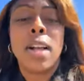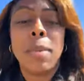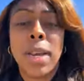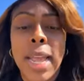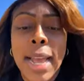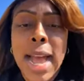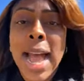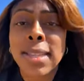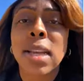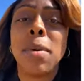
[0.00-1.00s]
Come on in,
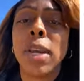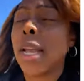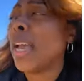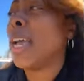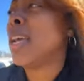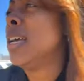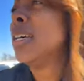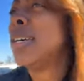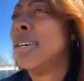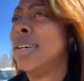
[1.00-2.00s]
guys. Come on in.
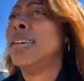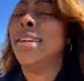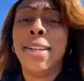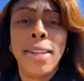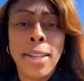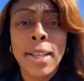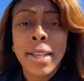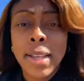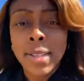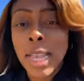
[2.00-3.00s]

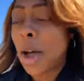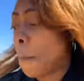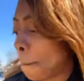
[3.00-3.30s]
So,